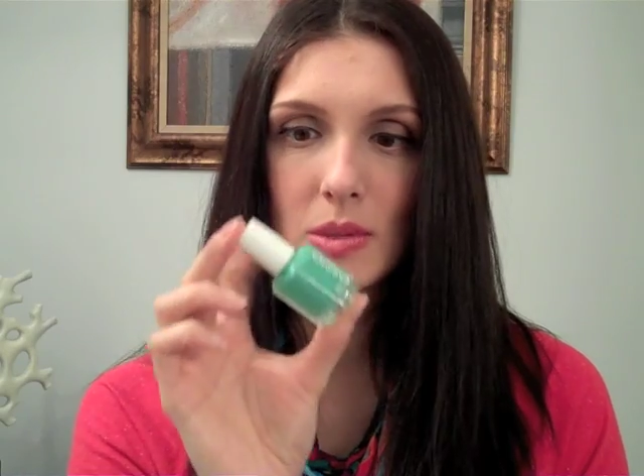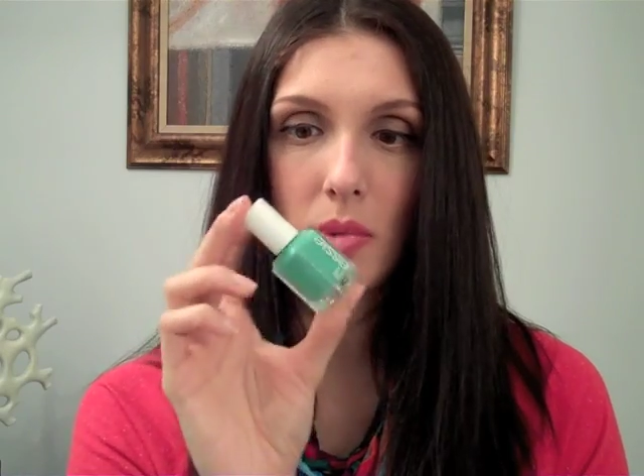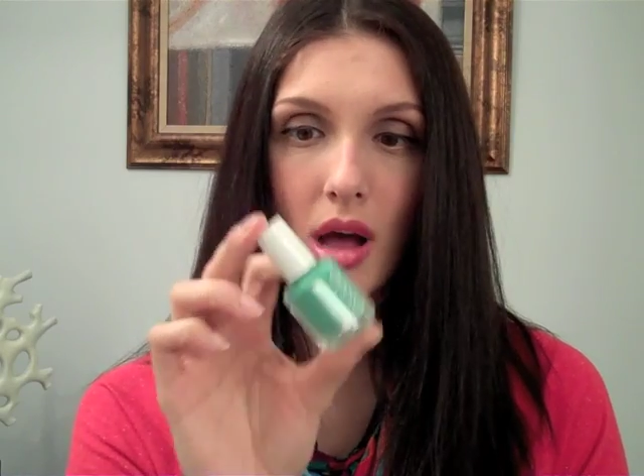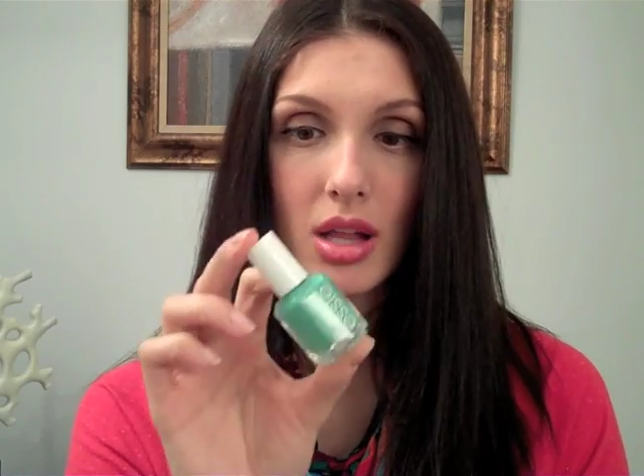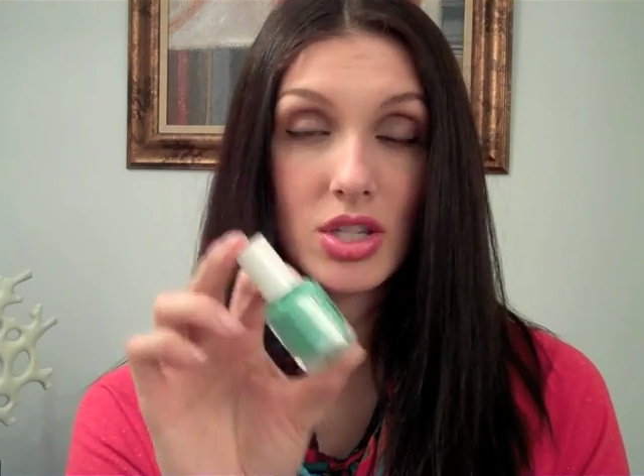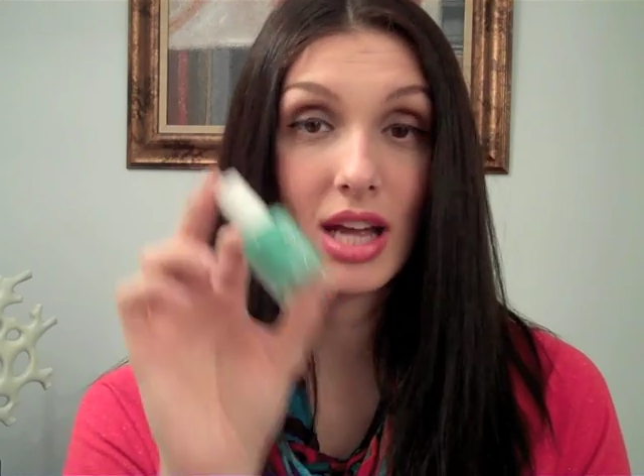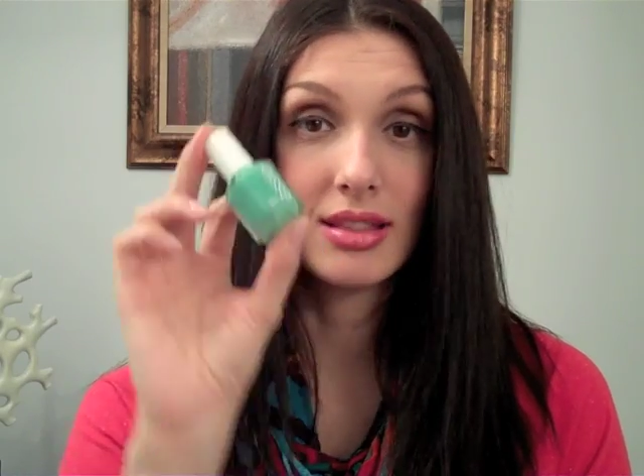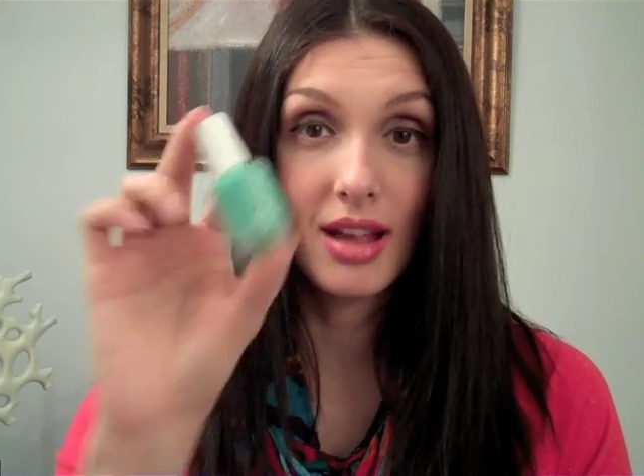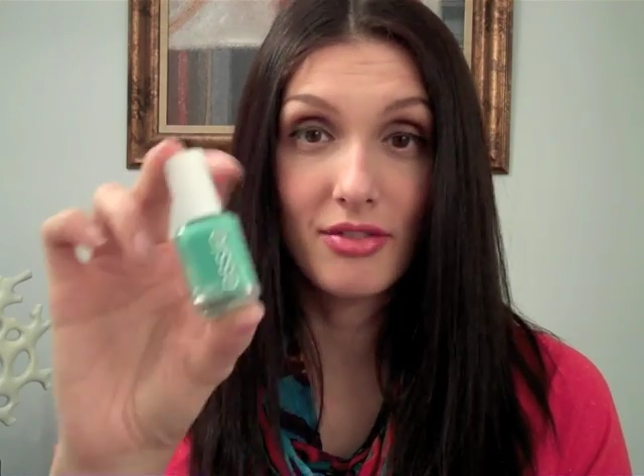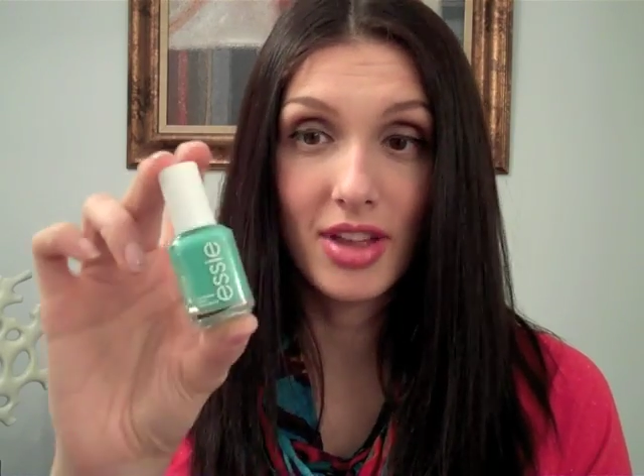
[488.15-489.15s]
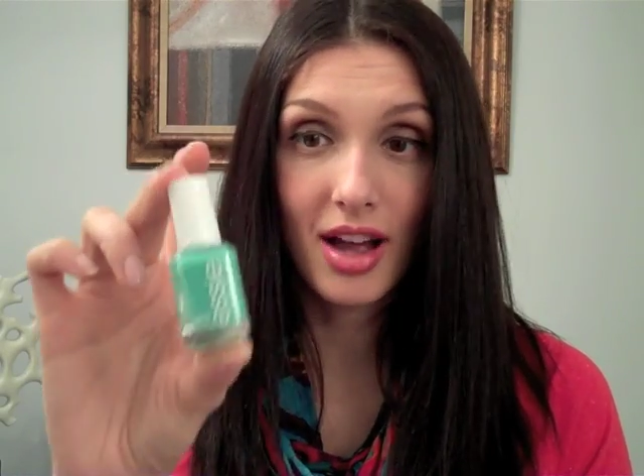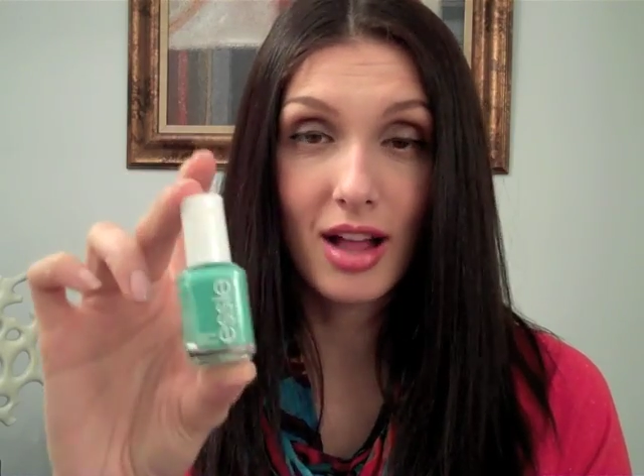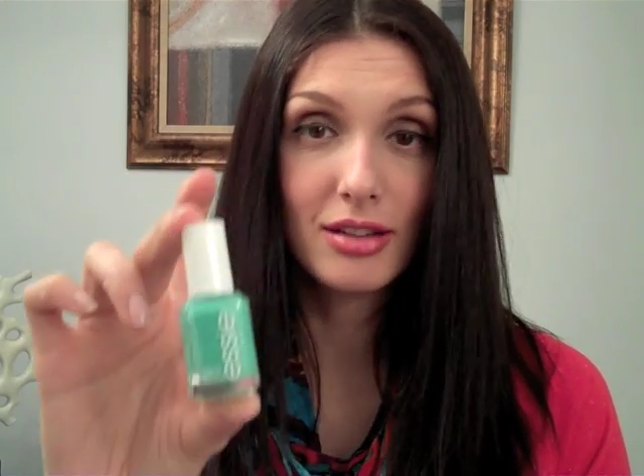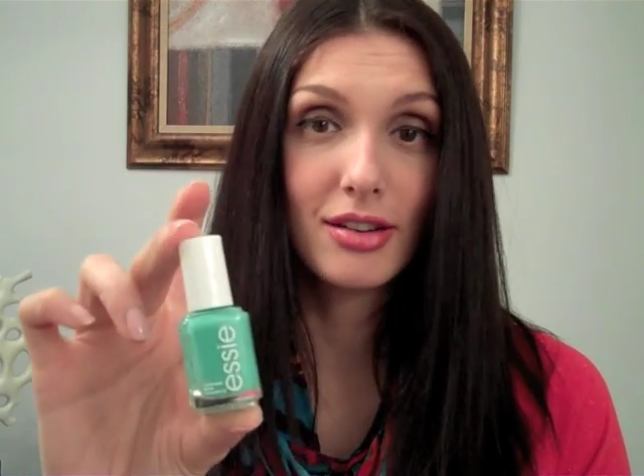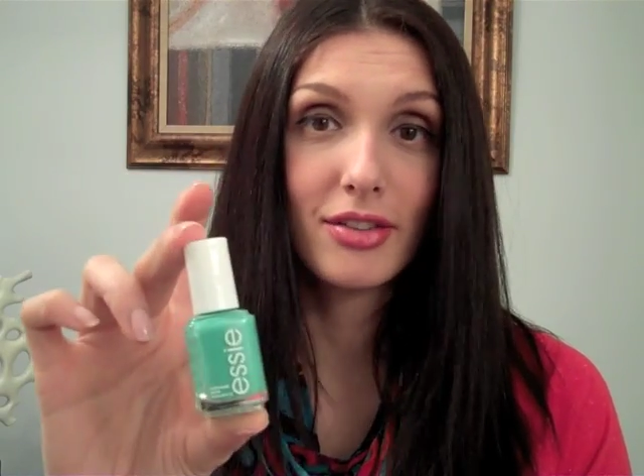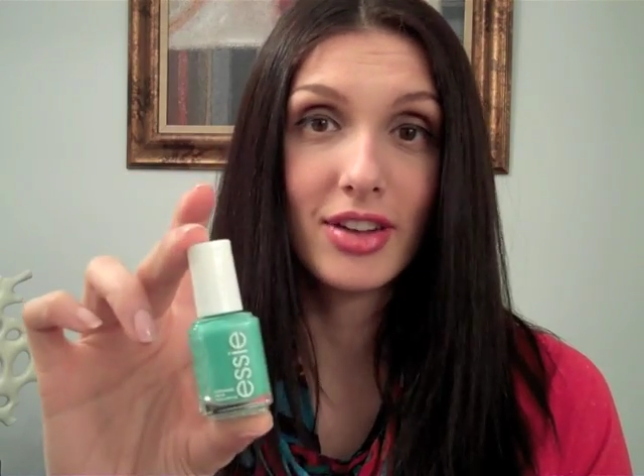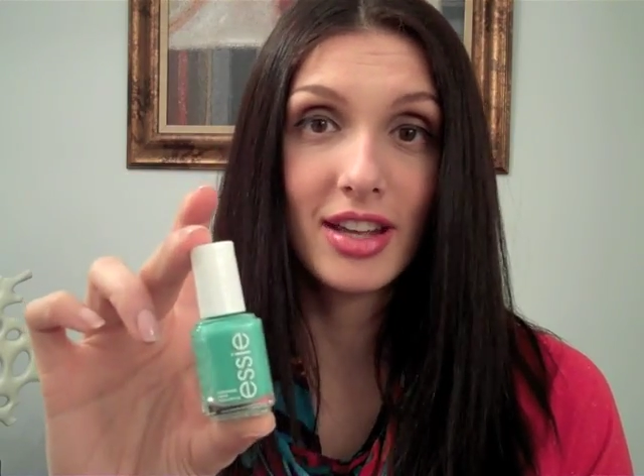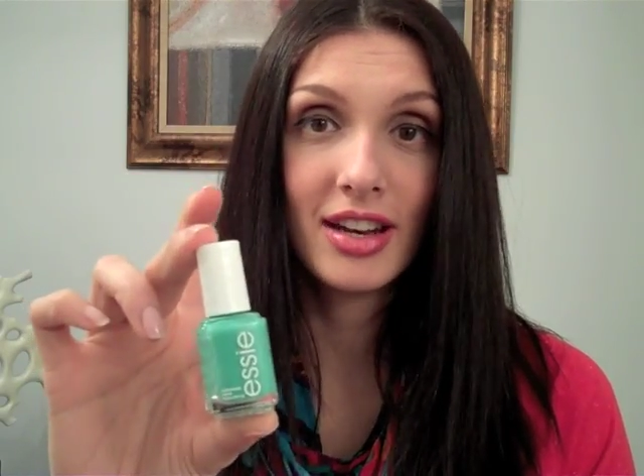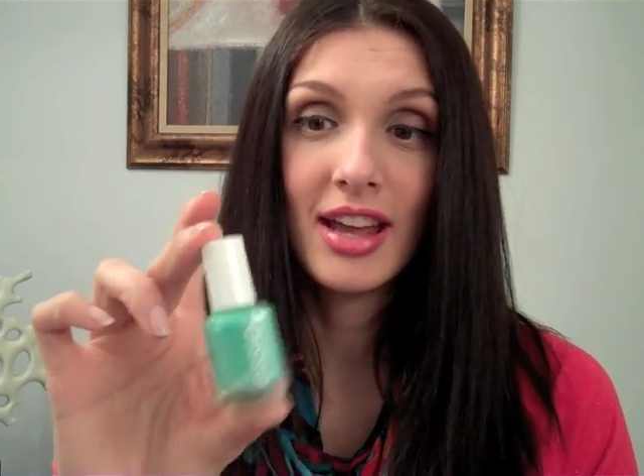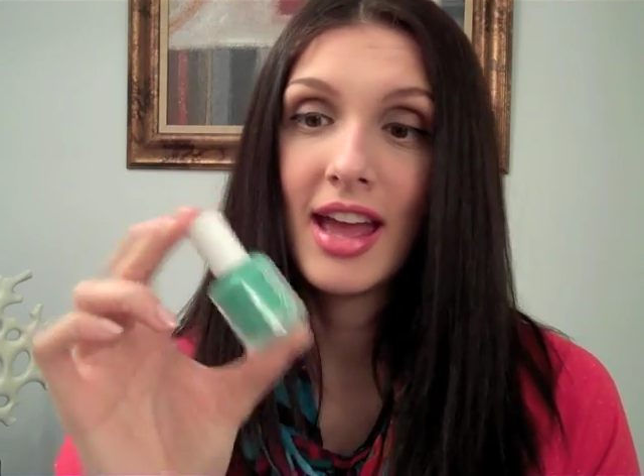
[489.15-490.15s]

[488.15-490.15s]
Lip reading: polish, I love the color of it,